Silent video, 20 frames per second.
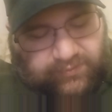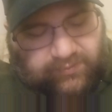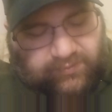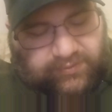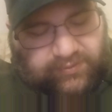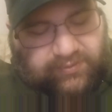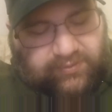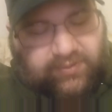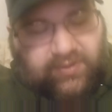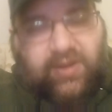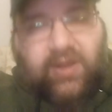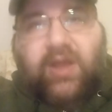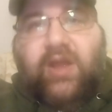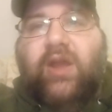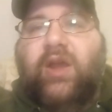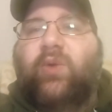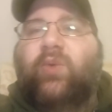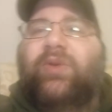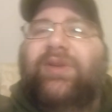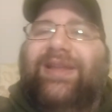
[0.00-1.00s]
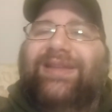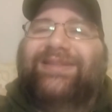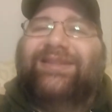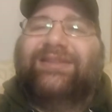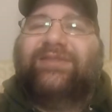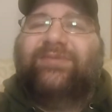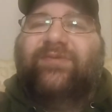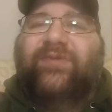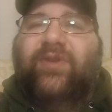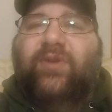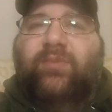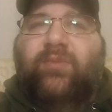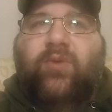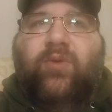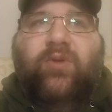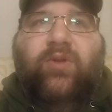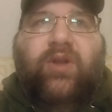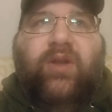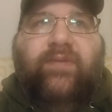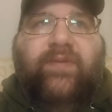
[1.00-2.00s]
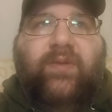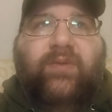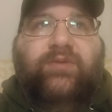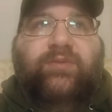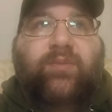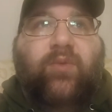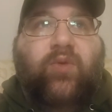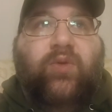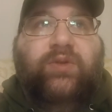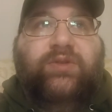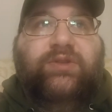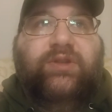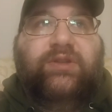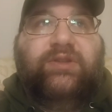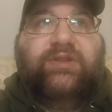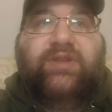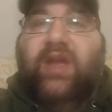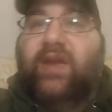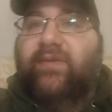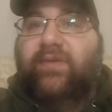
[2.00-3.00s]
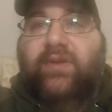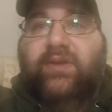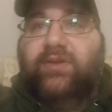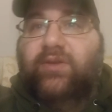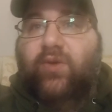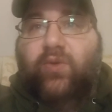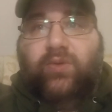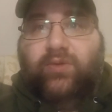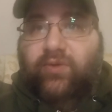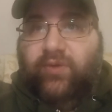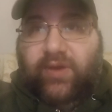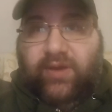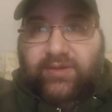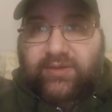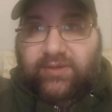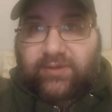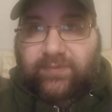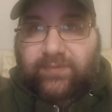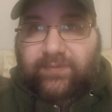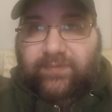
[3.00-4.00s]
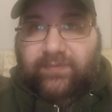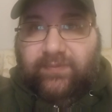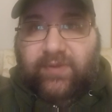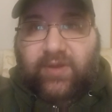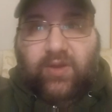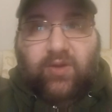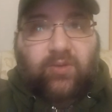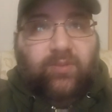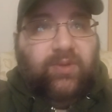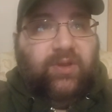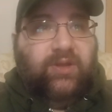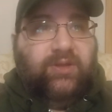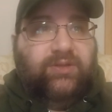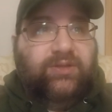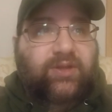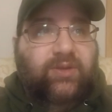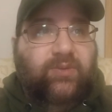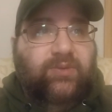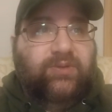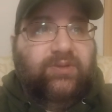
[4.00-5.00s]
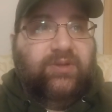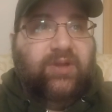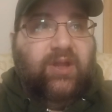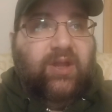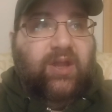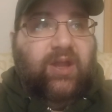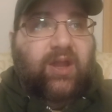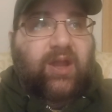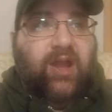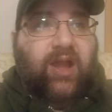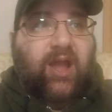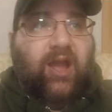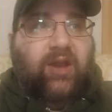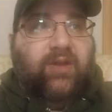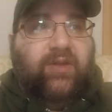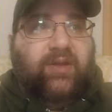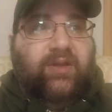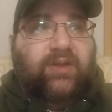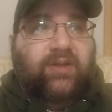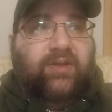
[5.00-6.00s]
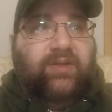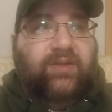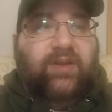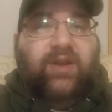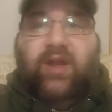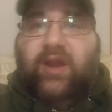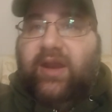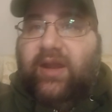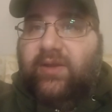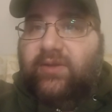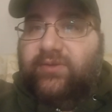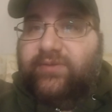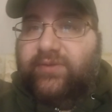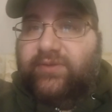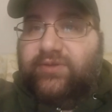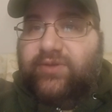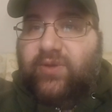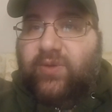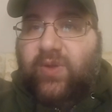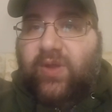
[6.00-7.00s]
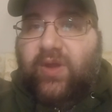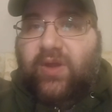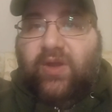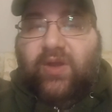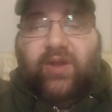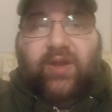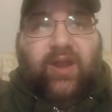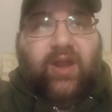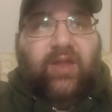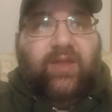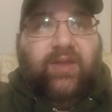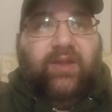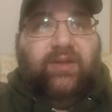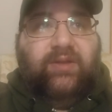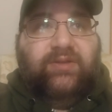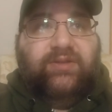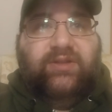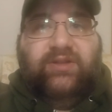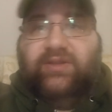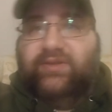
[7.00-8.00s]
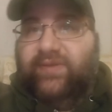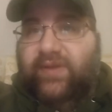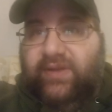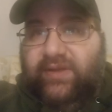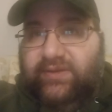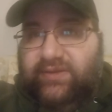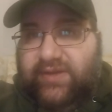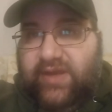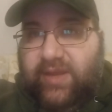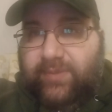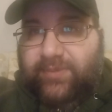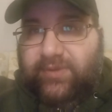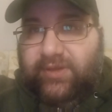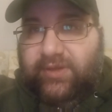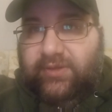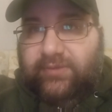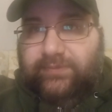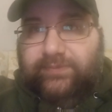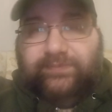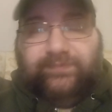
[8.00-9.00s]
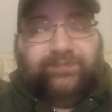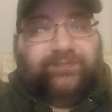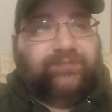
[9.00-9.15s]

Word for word: Hold on. I would have liked this film more if it was more just Evelyn going crazy, you know, because she was out of the, the nut house for so long, and then she just finally snapped again.